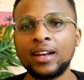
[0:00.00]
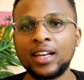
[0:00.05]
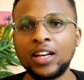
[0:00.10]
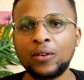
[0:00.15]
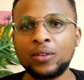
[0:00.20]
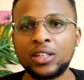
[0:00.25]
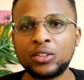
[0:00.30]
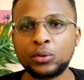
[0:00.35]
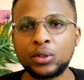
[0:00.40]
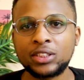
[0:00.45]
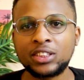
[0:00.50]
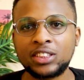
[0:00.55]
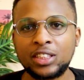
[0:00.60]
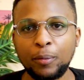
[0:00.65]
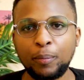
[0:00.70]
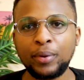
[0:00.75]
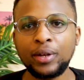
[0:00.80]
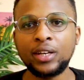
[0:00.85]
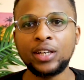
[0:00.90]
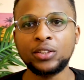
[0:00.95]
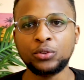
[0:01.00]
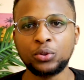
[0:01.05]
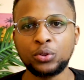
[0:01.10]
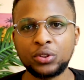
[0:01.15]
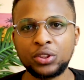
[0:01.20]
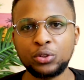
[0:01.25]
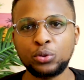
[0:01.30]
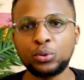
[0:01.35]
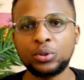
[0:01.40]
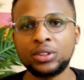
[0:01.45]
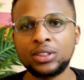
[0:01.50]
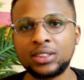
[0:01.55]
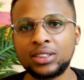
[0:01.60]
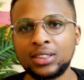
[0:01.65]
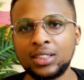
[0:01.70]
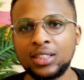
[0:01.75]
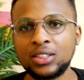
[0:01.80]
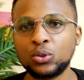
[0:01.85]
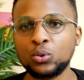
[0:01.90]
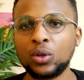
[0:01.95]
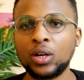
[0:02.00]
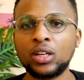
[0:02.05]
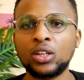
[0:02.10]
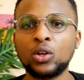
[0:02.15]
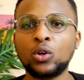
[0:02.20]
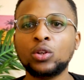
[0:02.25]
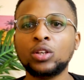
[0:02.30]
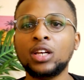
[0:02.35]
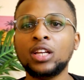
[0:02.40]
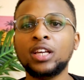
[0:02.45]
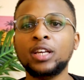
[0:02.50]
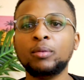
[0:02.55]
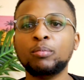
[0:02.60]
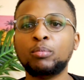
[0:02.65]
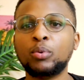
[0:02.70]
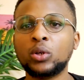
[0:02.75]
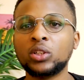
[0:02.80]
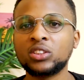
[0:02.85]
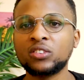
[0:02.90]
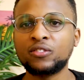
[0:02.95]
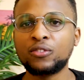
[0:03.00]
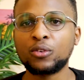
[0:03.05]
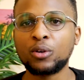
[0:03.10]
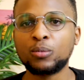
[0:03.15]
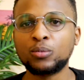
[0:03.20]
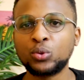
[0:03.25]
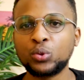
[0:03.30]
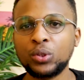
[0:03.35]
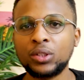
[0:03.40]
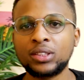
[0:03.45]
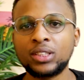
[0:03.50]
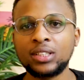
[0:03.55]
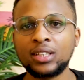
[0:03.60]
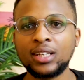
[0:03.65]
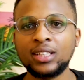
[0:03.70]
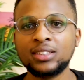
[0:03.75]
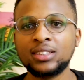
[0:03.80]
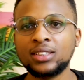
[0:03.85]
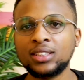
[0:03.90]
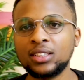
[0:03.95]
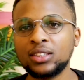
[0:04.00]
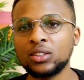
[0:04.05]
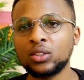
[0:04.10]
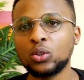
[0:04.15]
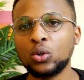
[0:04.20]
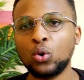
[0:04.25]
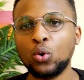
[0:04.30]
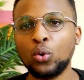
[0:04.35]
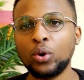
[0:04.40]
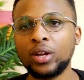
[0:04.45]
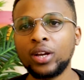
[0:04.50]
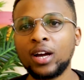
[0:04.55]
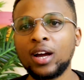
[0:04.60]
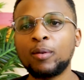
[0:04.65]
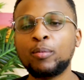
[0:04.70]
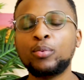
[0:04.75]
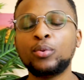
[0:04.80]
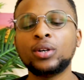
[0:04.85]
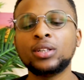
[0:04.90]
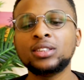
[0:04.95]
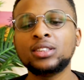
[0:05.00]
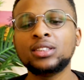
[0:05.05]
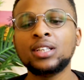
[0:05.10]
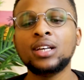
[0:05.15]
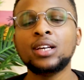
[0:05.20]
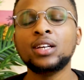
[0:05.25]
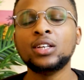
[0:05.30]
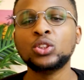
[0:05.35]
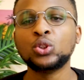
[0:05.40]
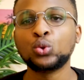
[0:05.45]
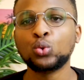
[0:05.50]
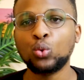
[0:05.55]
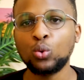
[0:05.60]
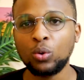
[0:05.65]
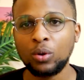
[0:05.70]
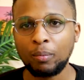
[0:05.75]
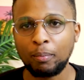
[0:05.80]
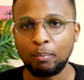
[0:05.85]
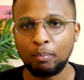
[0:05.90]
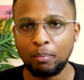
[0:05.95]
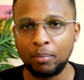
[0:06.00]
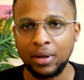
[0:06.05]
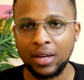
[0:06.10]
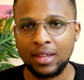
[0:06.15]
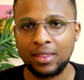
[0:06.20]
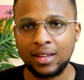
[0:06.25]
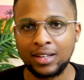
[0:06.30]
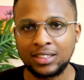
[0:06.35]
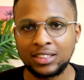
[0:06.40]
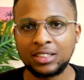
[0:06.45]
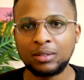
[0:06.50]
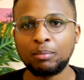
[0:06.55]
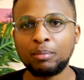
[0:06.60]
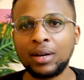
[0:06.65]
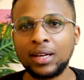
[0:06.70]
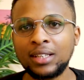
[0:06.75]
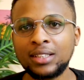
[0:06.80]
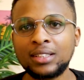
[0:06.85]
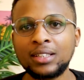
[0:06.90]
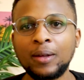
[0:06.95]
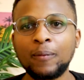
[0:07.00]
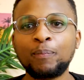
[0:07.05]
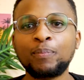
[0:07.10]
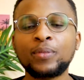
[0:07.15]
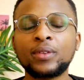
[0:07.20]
Now that you are stepping into 2026, you can only import from 2019 going upwards, so bear that in mind.